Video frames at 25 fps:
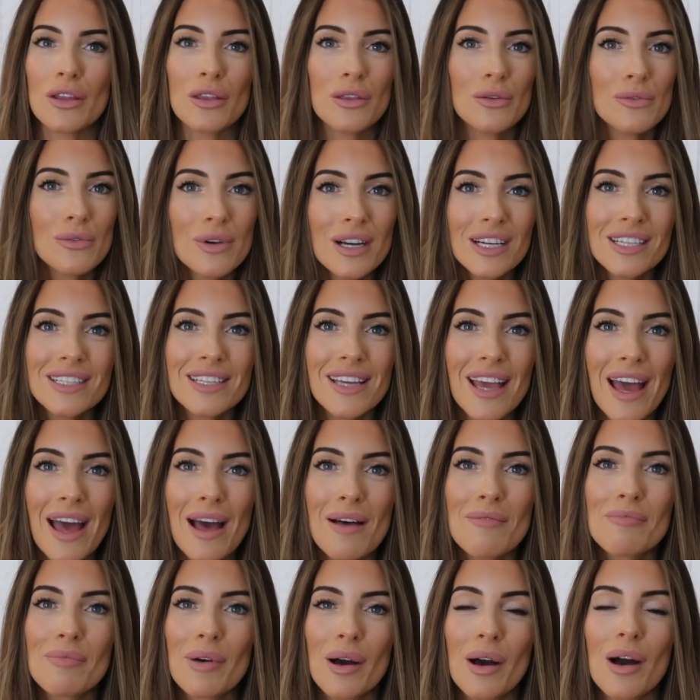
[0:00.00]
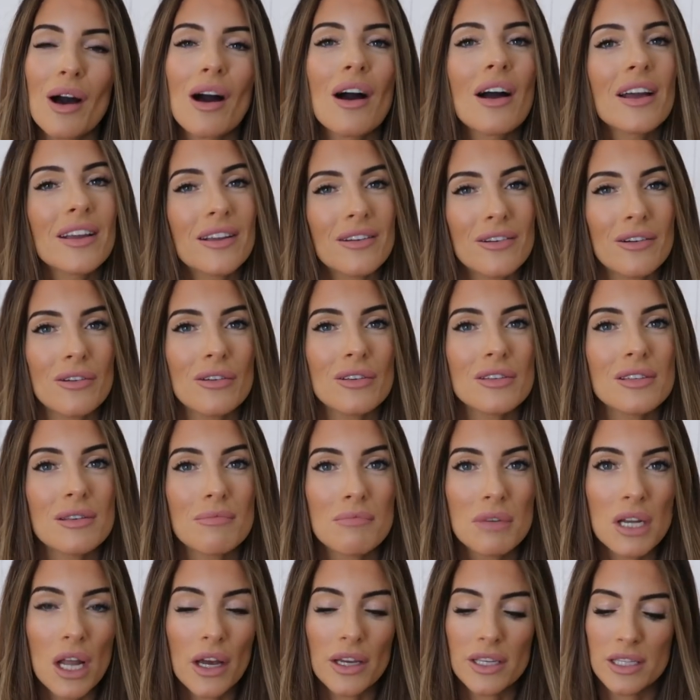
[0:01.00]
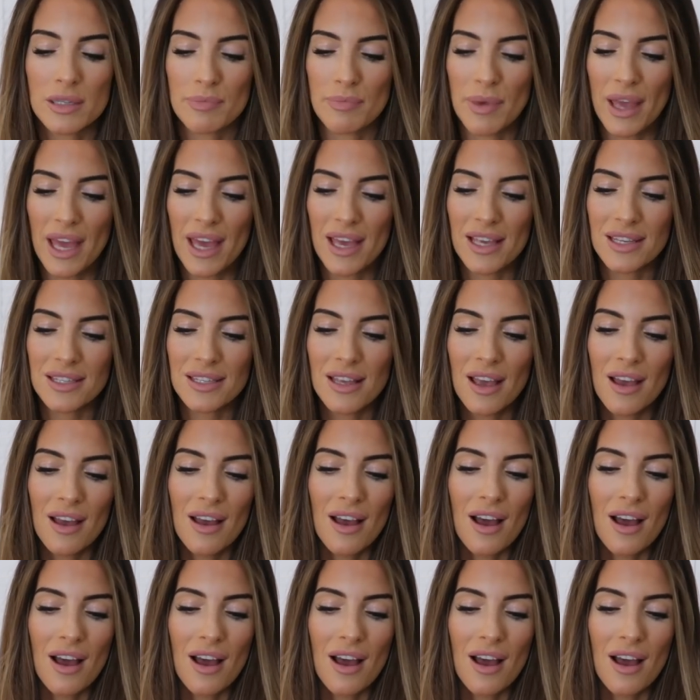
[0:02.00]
I thought I'd get, but I got some nice bits,